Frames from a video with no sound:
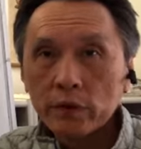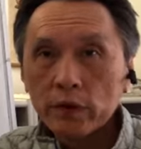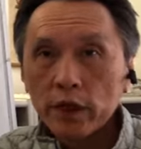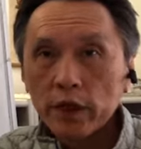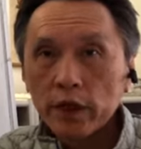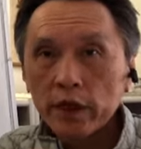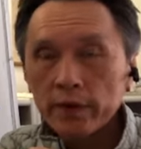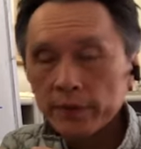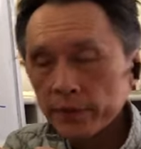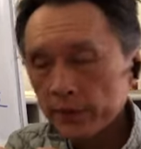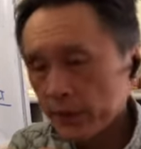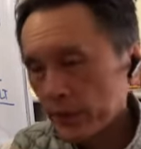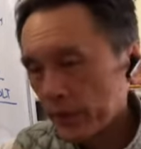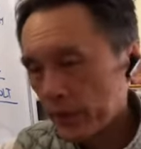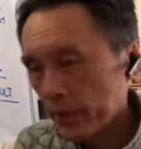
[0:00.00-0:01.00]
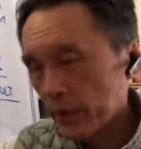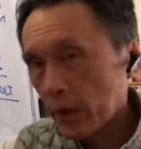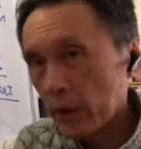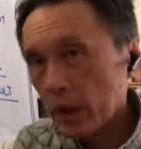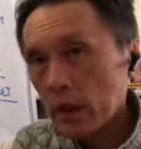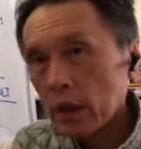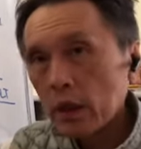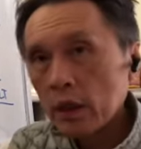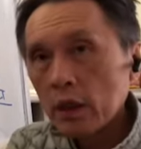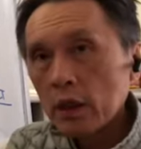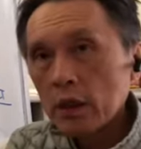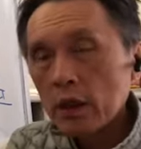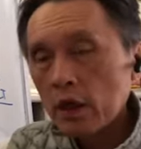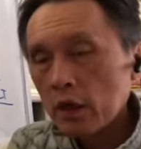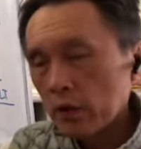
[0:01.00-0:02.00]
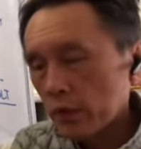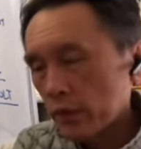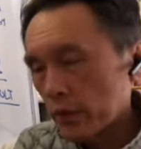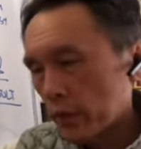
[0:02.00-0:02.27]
Okay. Now,